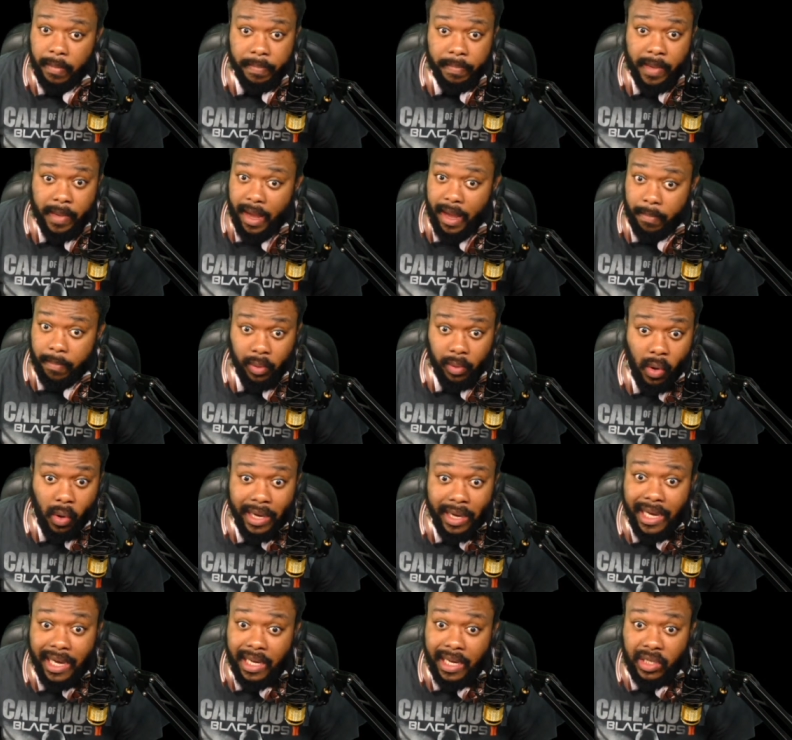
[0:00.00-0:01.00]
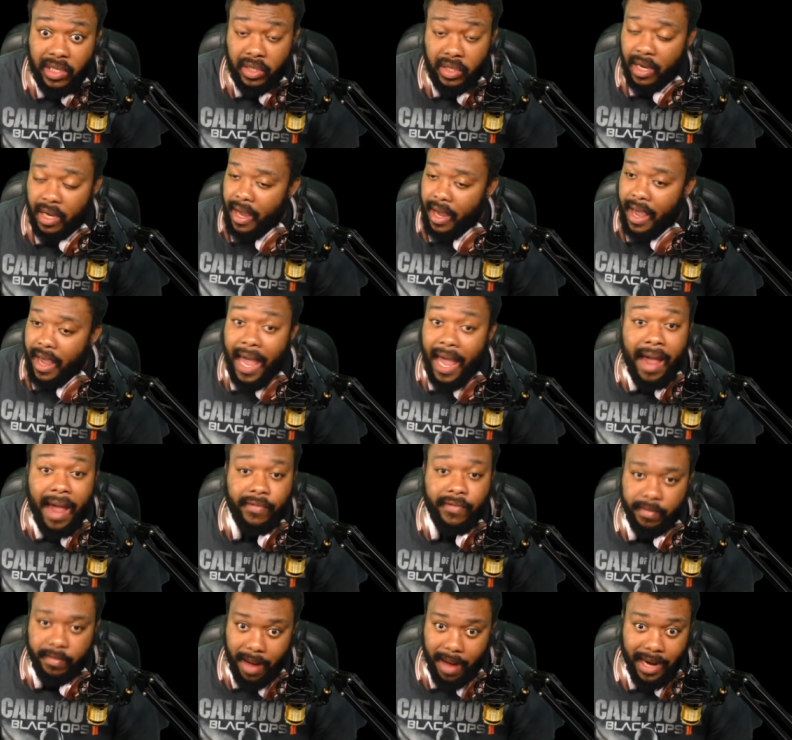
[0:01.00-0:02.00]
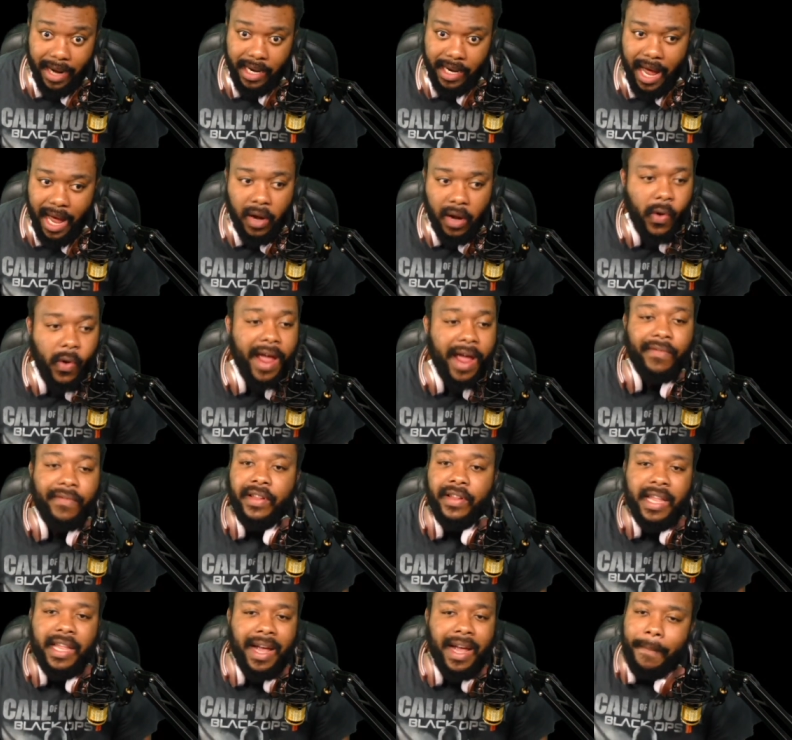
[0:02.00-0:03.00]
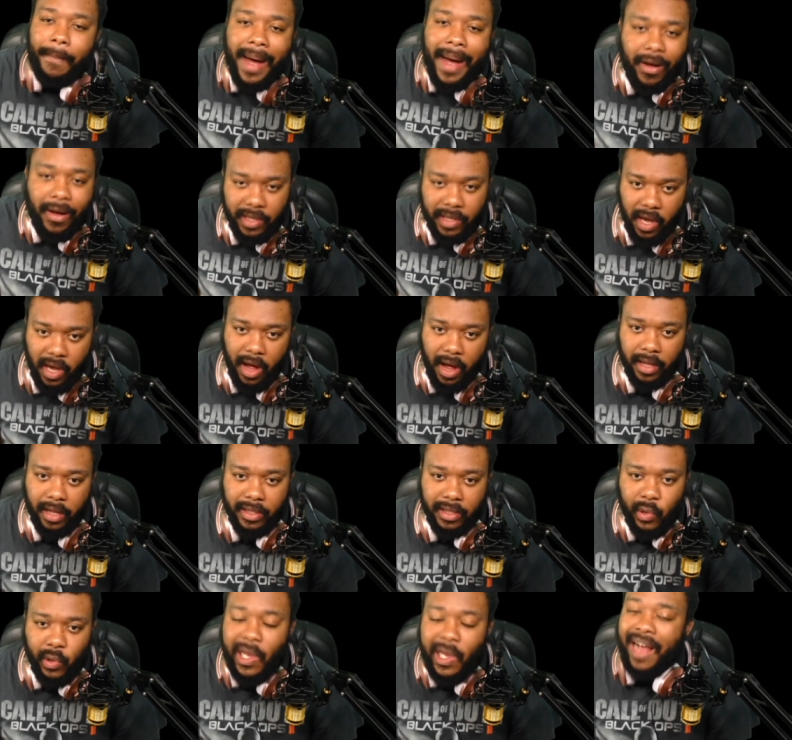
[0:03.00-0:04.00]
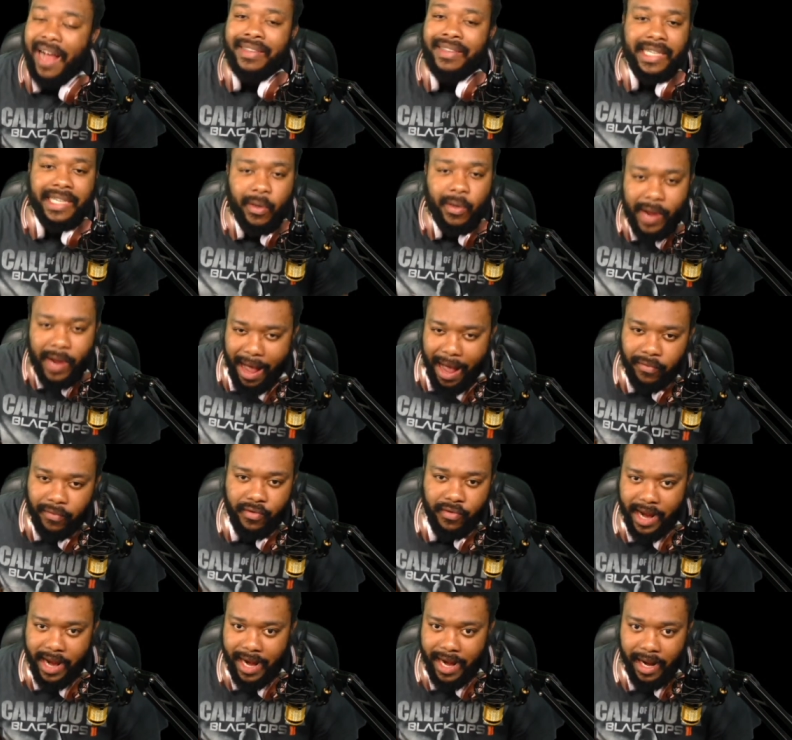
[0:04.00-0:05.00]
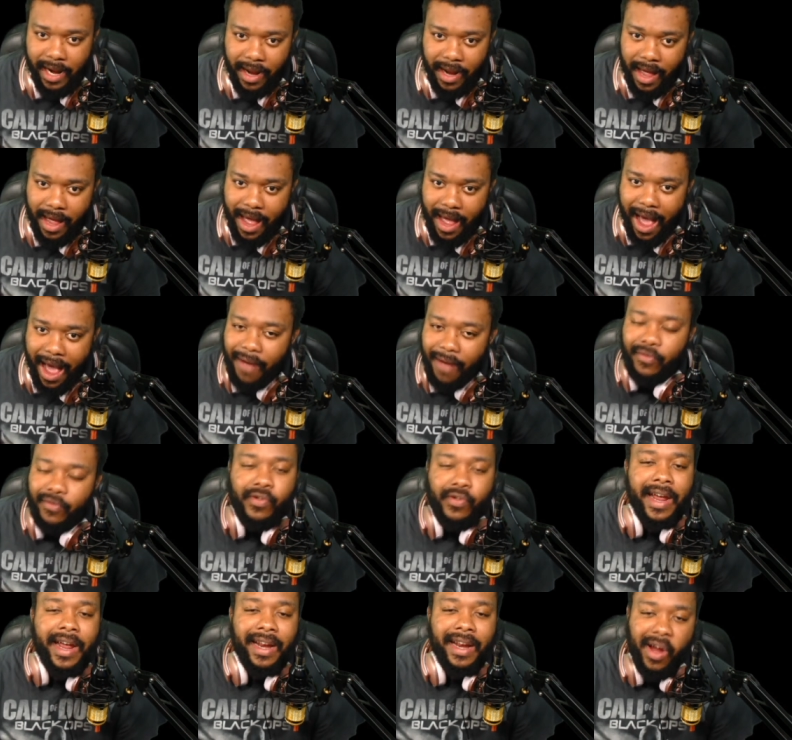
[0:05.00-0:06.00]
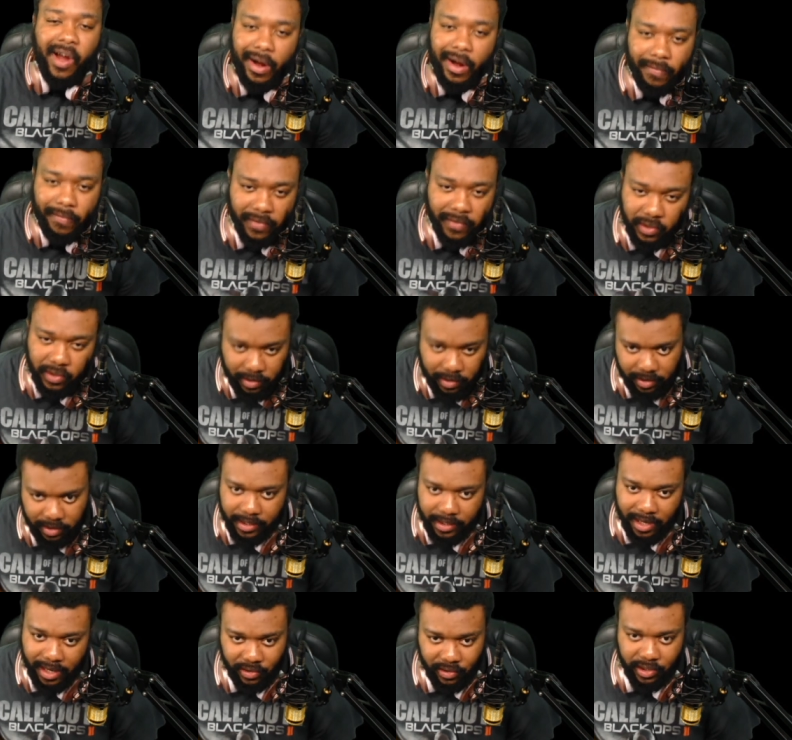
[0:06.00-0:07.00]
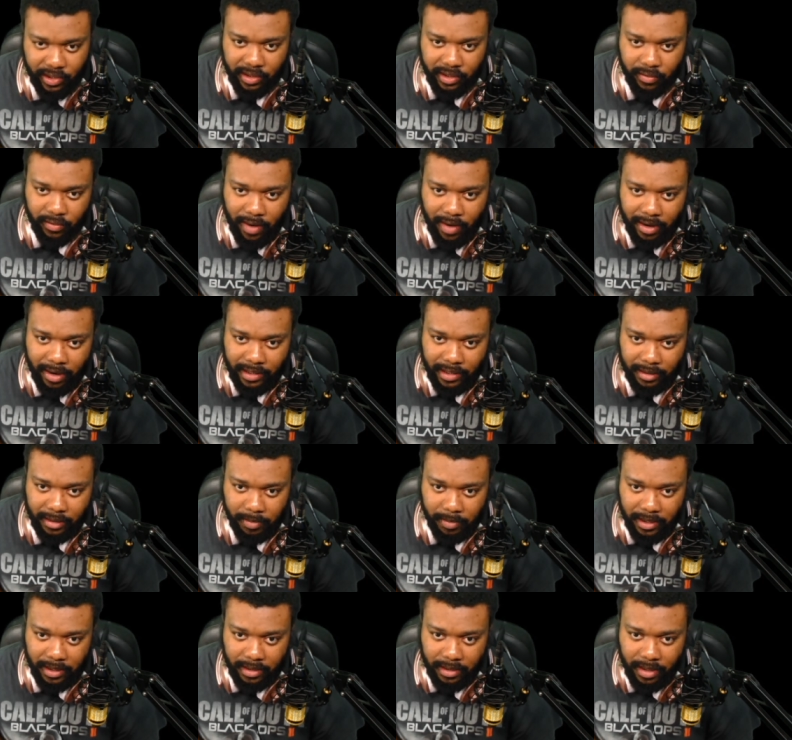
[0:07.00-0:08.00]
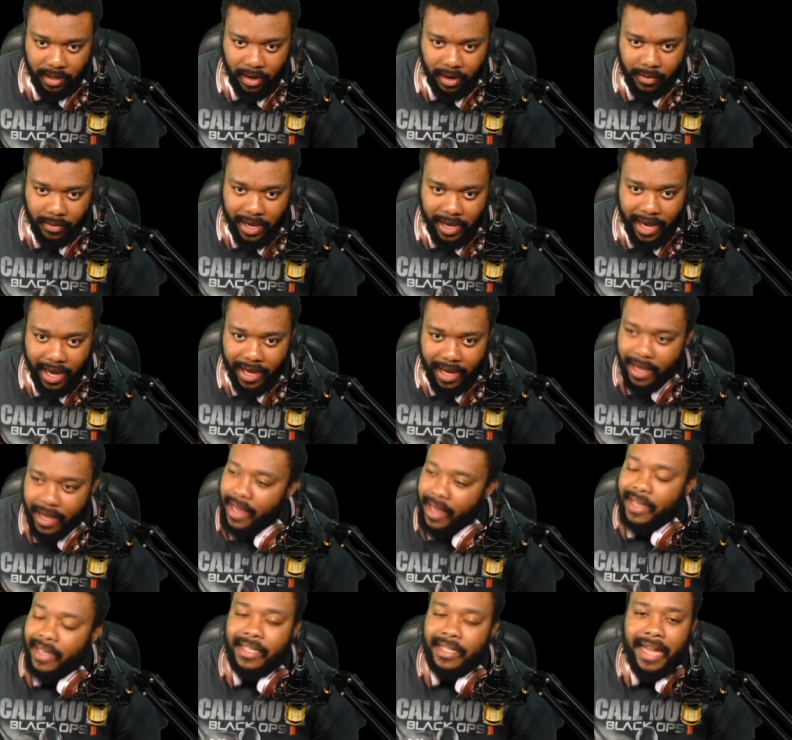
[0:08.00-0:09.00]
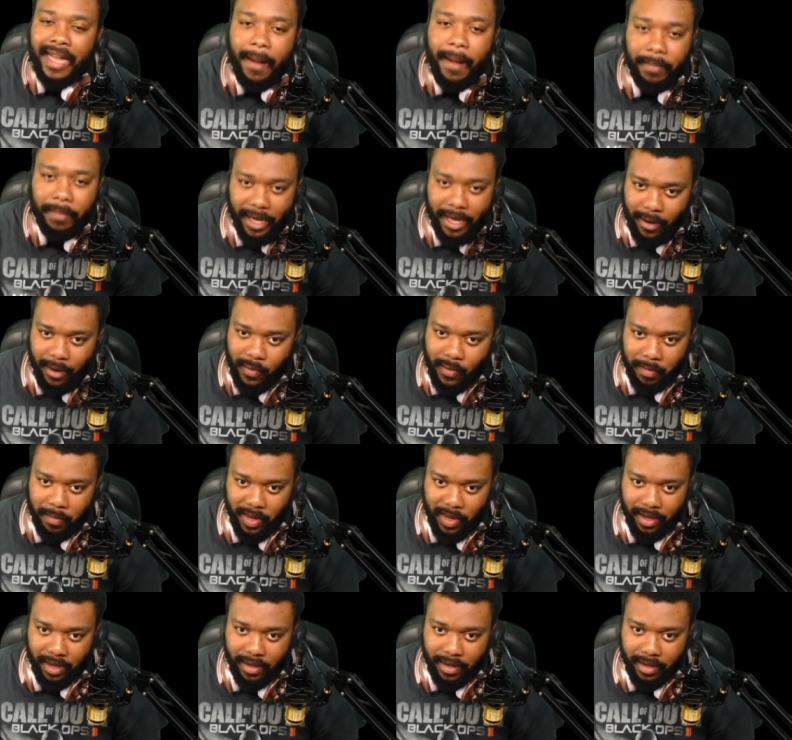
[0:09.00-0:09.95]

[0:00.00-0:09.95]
the employees, everybody. I know everything about y'all. Do y'all see what I've created? I've created artificial intelligence around these pieces, okay? Stop playing with me.